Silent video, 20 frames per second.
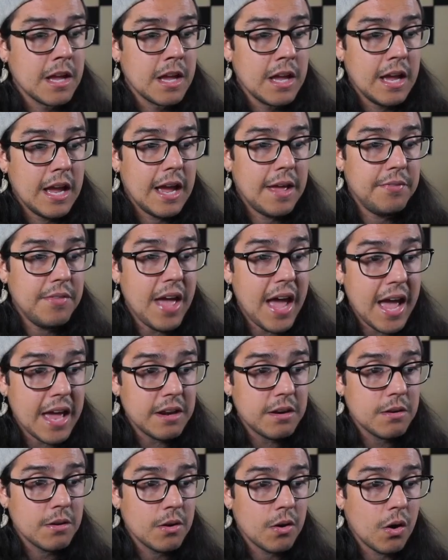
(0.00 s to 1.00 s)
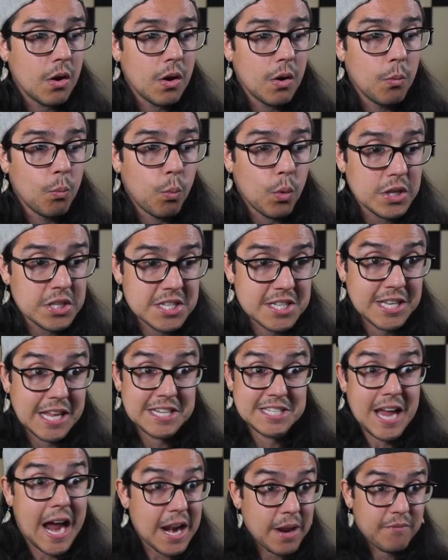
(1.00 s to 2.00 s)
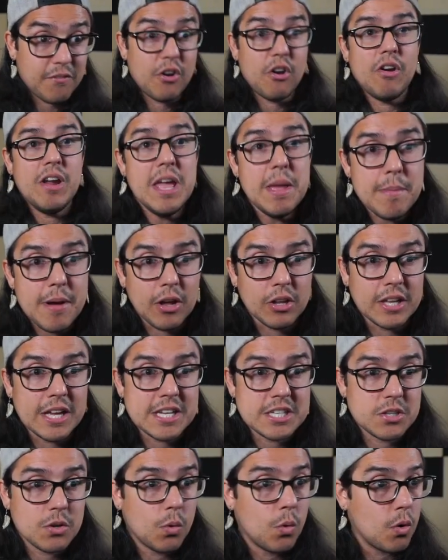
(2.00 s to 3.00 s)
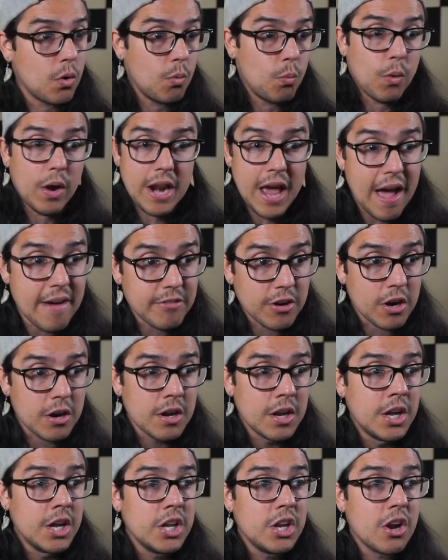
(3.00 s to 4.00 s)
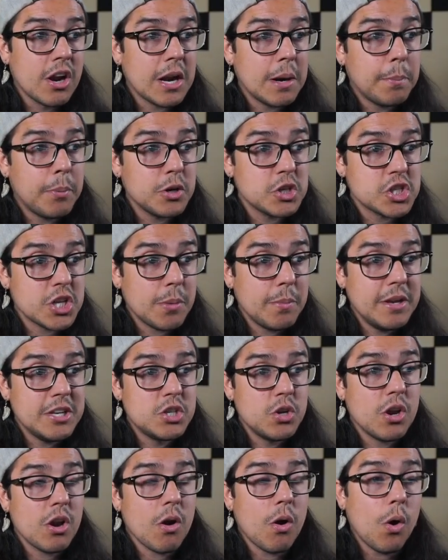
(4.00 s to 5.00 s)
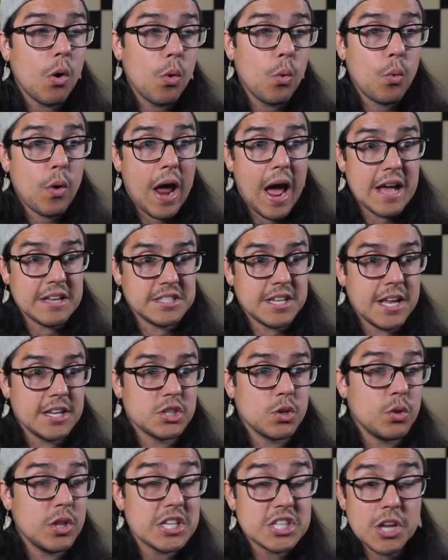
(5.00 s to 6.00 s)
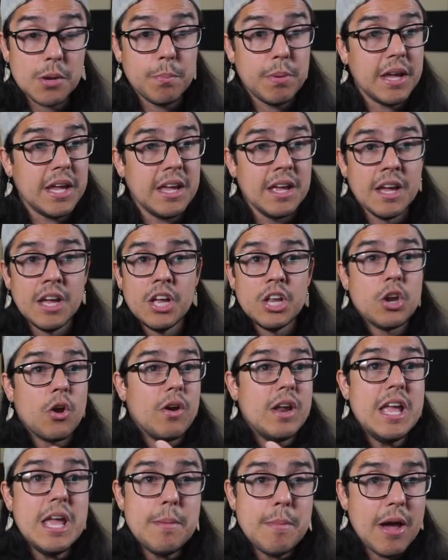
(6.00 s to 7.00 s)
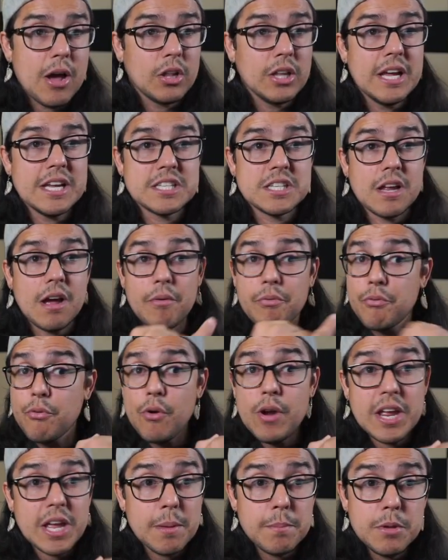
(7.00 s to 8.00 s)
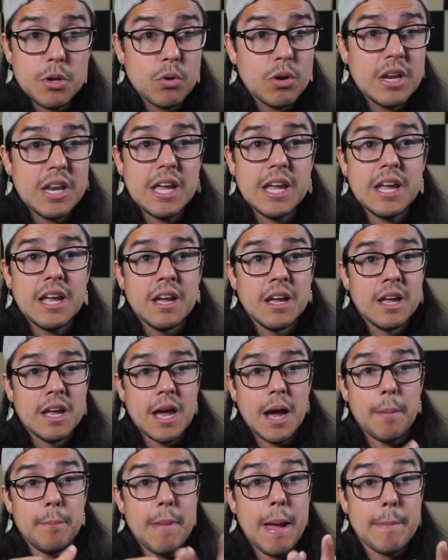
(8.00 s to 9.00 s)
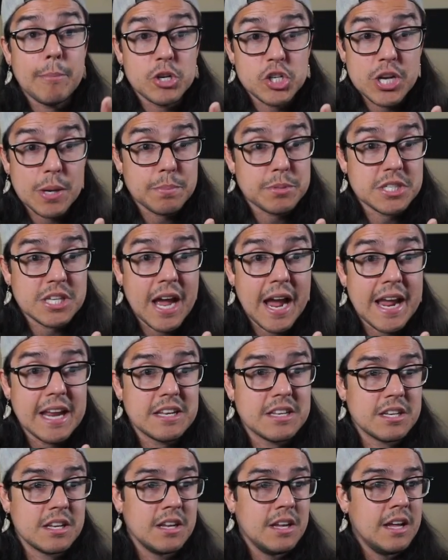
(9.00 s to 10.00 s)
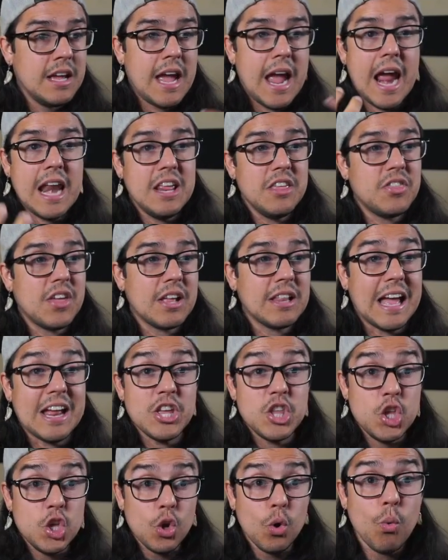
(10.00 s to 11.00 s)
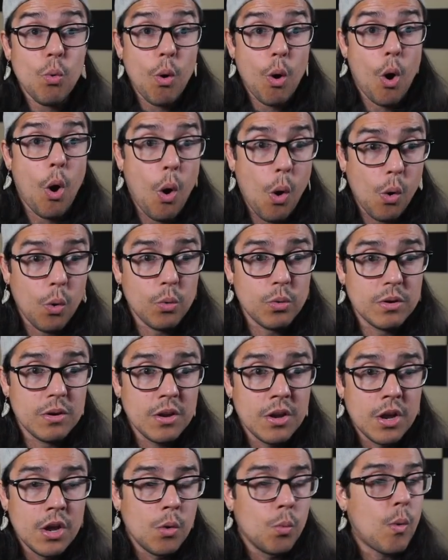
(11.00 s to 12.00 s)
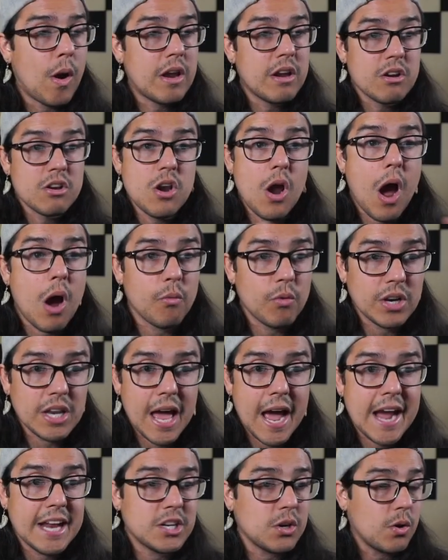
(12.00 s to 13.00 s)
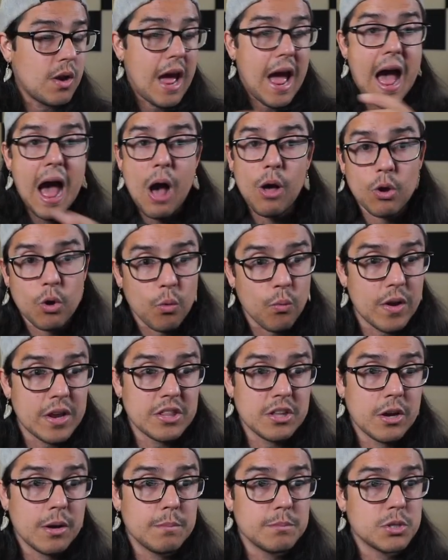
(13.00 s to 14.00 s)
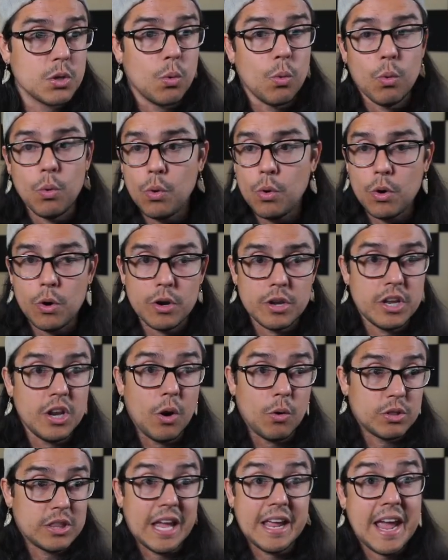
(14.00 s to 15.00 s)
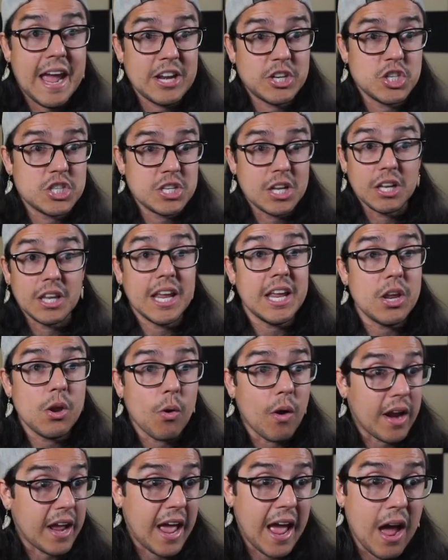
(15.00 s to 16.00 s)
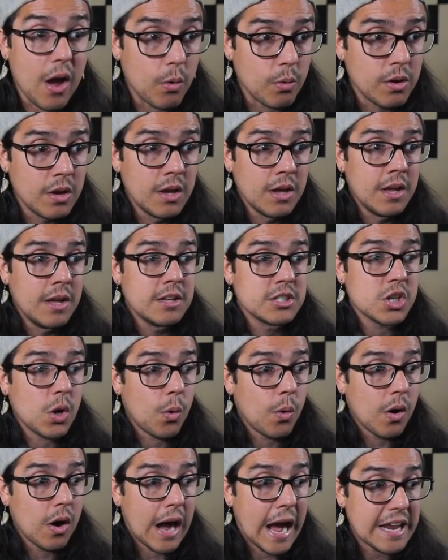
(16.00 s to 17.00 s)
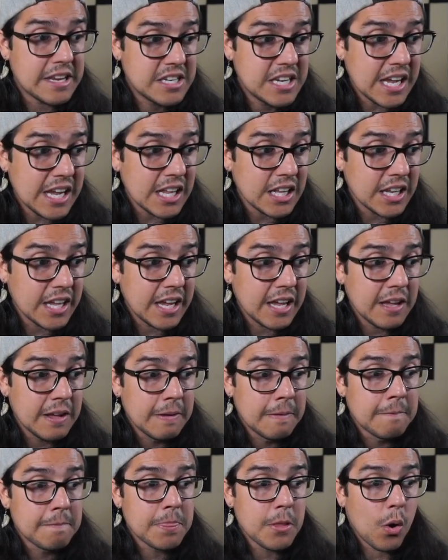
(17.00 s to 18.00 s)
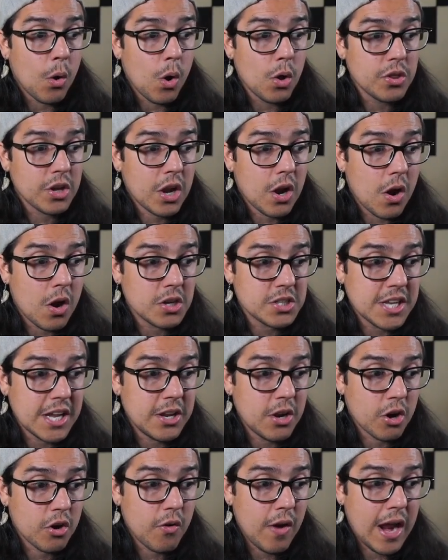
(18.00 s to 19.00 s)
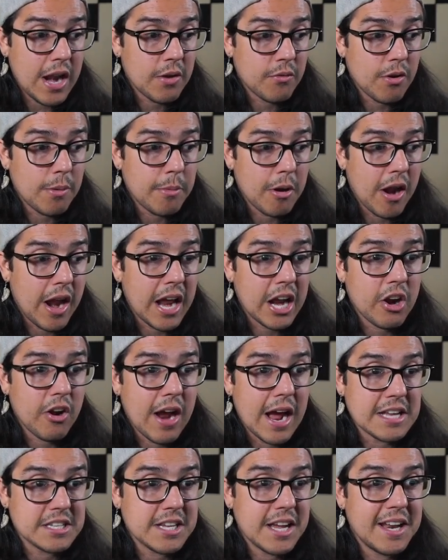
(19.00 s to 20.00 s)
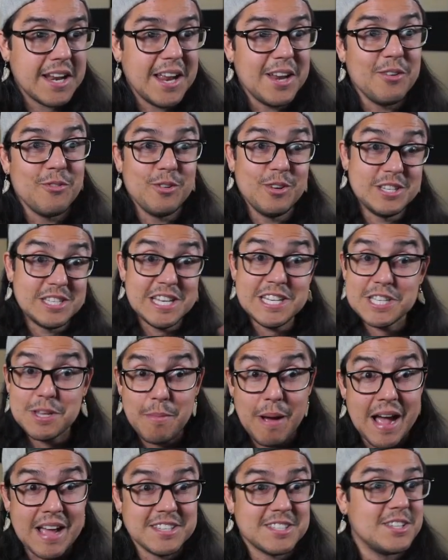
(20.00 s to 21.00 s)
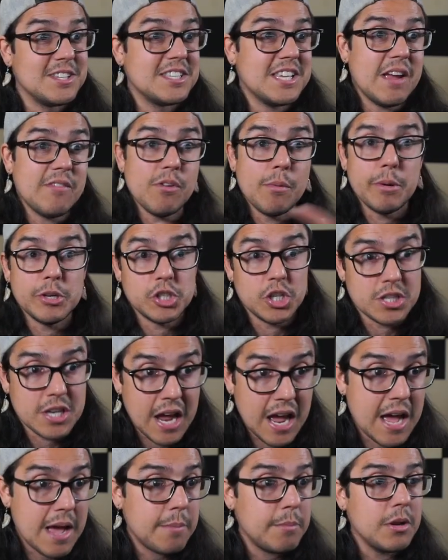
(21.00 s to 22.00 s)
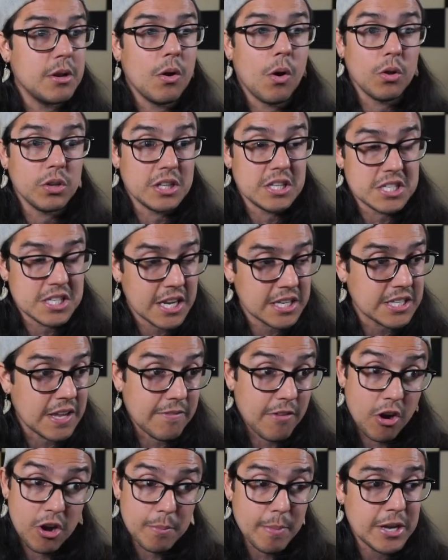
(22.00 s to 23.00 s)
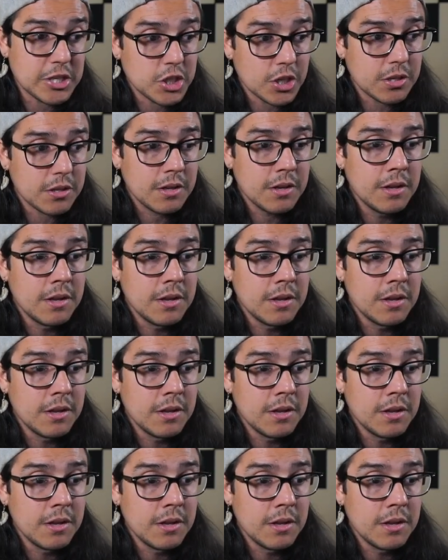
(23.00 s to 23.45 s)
And then once they sign up for your email list or whatever, you're going to push them into your owned asset. So this could be your email list, a free community, a membership site, anything that you own where you're not reliant on algorithms or, they can't just delete your account. So ideally, all the content you're creating from your anchor asset and systemized to save a bunch of time and all these things I've already mentioned,